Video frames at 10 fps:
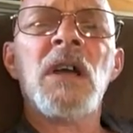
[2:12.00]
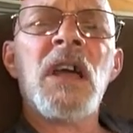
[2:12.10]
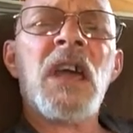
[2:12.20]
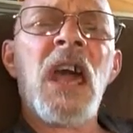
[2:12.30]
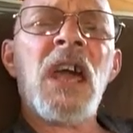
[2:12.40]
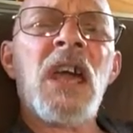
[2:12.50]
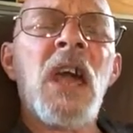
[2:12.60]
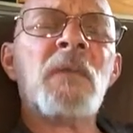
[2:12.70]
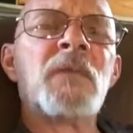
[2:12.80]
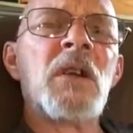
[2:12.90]
They can't
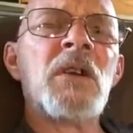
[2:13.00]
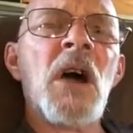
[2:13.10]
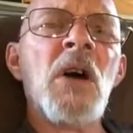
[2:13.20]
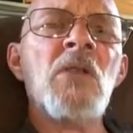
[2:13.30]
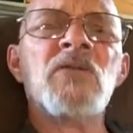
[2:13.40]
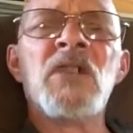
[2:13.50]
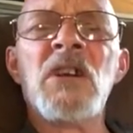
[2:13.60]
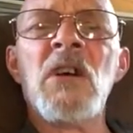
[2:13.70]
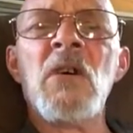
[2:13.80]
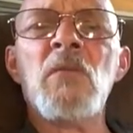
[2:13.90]
keep their nose in
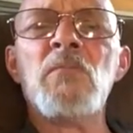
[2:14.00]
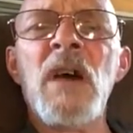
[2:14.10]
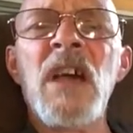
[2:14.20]
their own